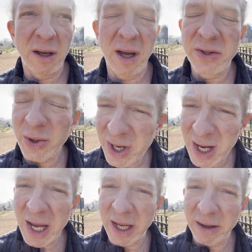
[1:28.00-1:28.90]
it's
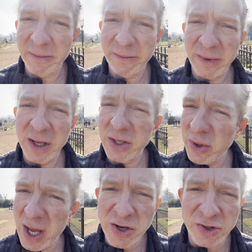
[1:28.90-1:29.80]
okay. It's
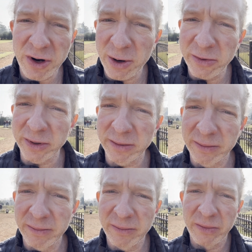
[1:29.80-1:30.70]
okay to start over.
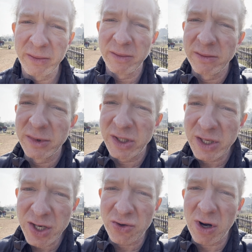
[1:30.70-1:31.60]

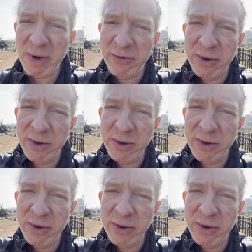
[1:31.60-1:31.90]
Stay strong, my